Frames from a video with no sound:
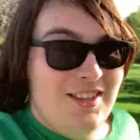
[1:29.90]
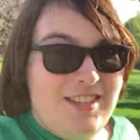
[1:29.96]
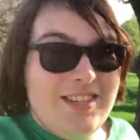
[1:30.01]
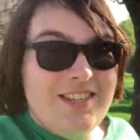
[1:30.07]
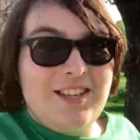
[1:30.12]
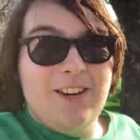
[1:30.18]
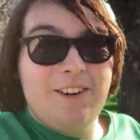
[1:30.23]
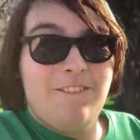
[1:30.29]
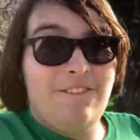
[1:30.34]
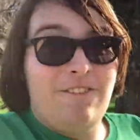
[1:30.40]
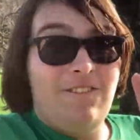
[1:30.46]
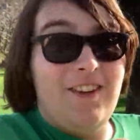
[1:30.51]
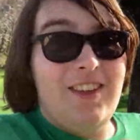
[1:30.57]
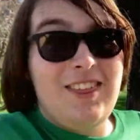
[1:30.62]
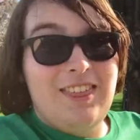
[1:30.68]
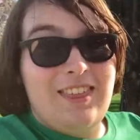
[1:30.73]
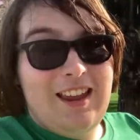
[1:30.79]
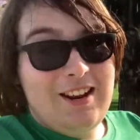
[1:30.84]
this is their
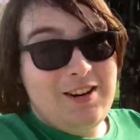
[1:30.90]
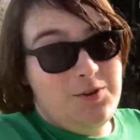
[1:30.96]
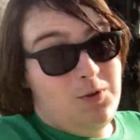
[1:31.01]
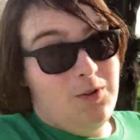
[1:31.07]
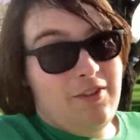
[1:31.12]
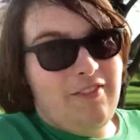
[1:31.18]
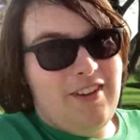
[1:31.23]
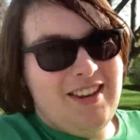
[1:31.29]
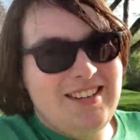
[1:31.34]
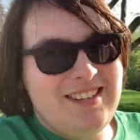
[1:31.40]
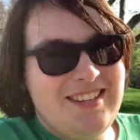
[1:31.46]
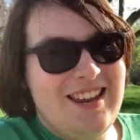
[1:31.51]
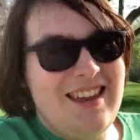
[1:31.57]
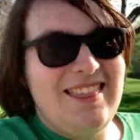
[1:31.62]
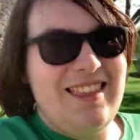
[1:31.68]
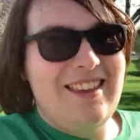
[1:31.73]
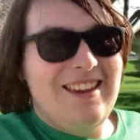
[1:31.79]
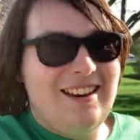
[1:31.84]
fifth annual event
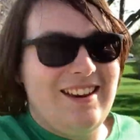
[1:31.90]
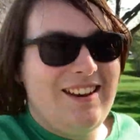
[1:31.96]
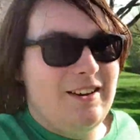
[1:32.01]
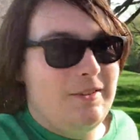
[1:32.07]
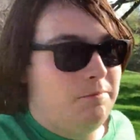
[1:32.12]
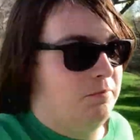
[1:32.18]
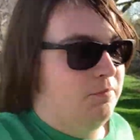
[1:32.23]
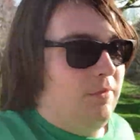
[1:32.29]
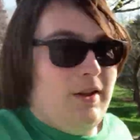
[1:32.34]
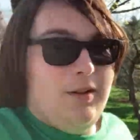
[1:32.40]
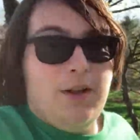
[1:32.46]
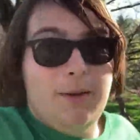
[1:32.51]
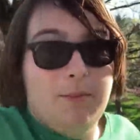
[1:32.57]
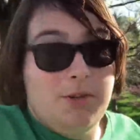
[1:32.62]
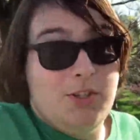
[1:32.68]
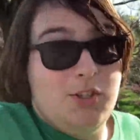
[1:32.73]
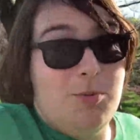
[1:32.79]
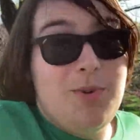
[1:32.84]
and they
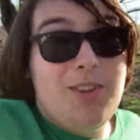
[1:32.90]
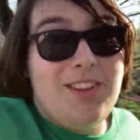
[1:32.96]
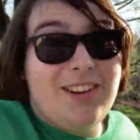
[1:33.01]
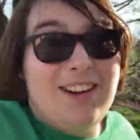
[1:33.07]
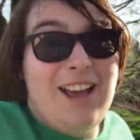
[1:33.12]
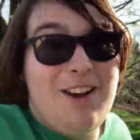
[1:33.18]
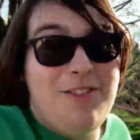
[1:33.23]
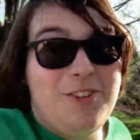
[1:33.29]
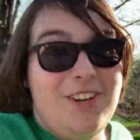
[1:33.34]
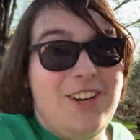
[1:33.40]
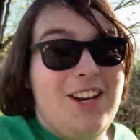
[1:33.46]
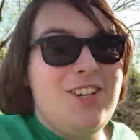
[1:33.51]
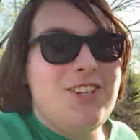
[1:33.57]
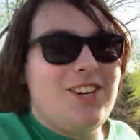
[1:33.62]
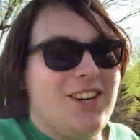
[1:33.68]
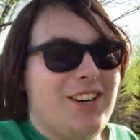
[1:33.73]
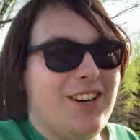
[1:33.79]
I'm assuming they're gonna have one next